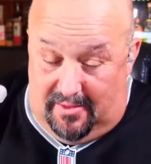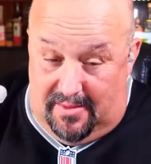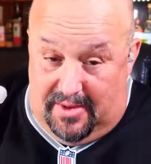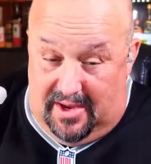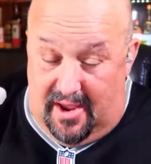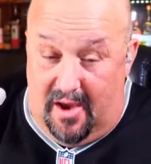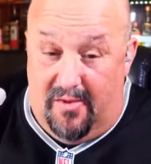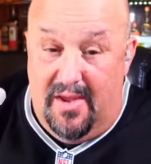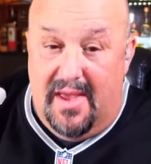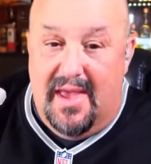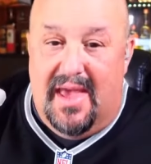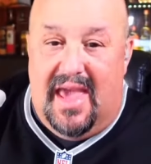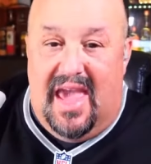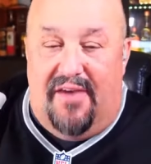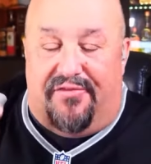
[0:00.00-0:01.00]
Let me know.
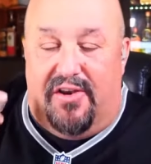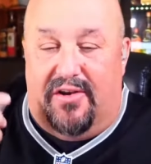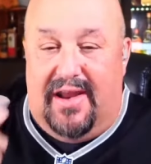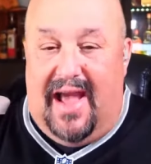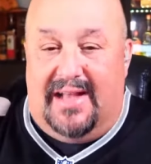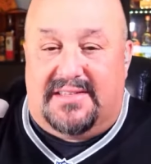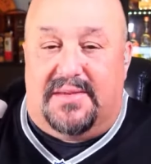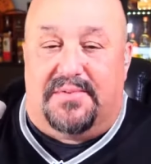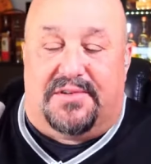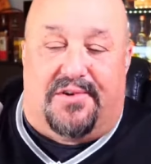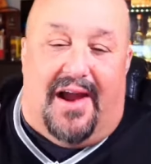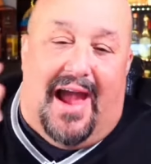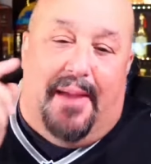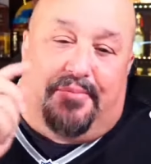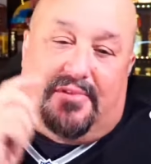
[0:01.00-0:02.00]
If you're not
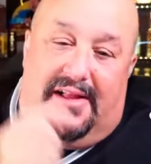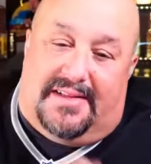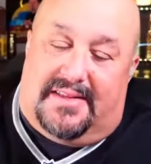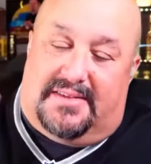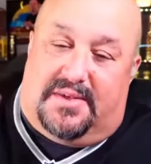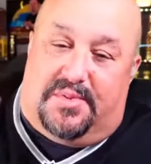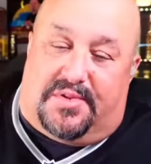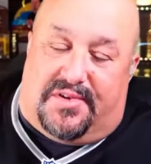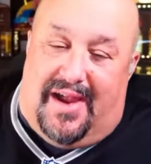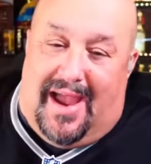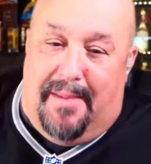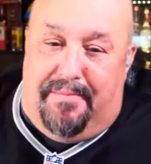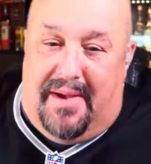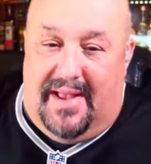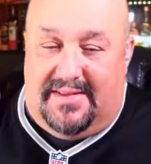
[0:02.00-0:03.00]
subscribed, click the
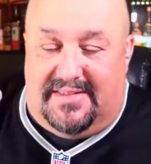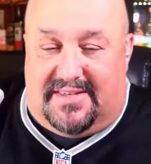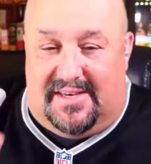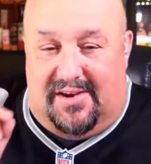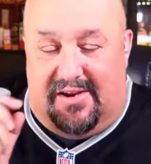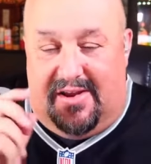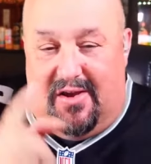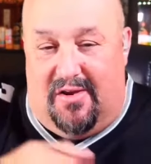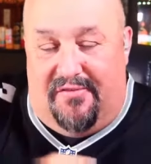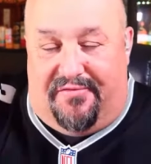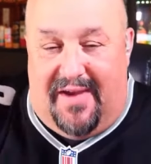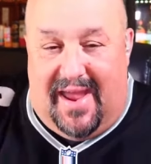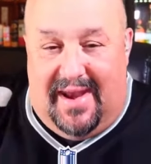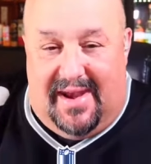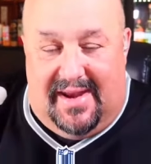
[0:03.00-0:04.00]
subscribe button so you're
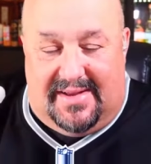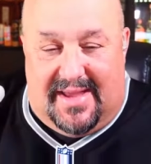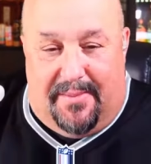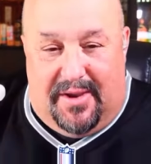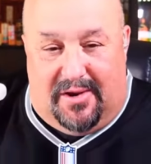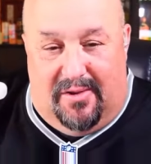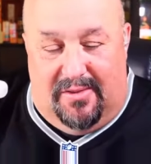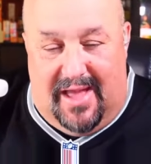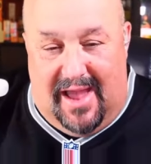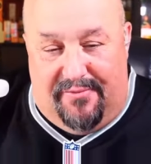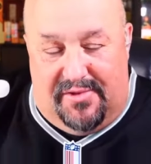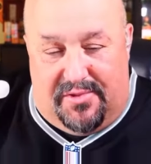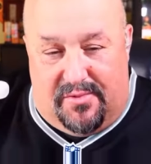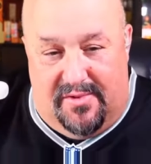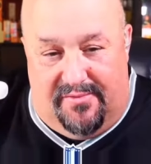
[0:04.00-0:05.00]
notified anytime I go live
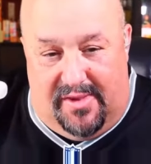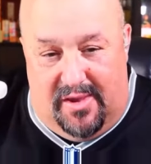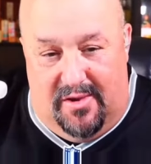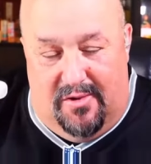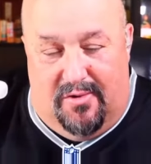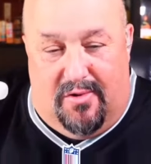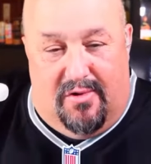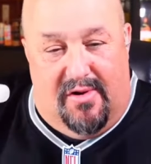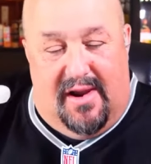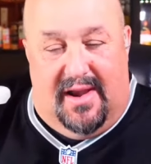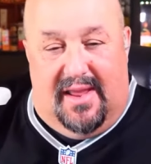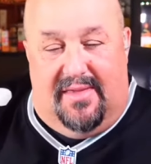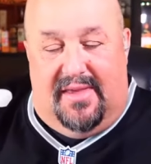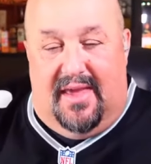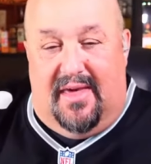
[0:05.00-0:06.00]
with a review or
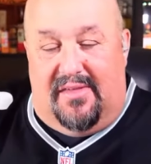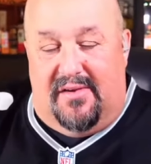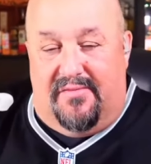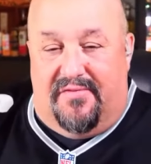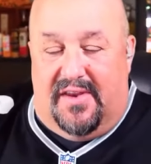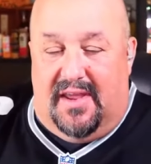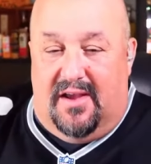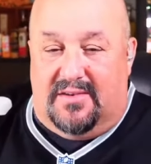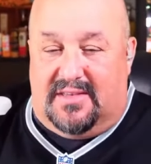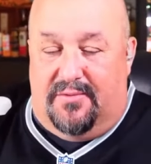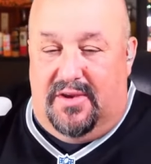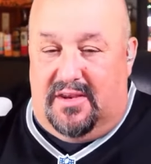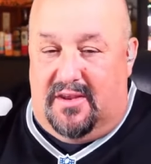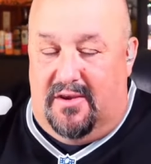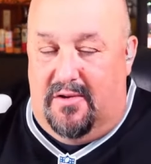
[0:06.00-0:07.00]
any of the other videos that
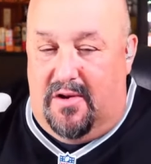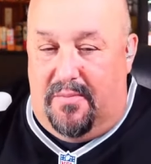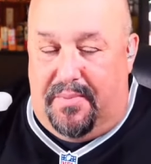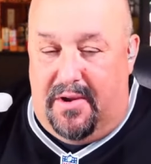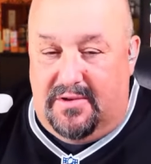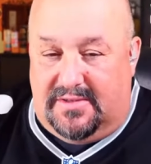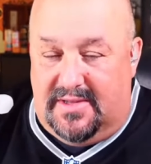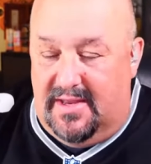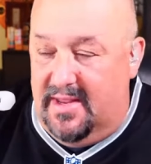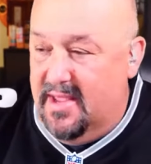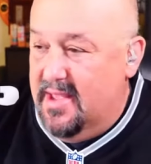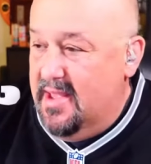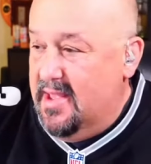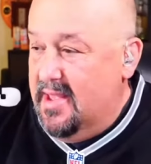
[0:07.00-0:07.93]
we do or posted.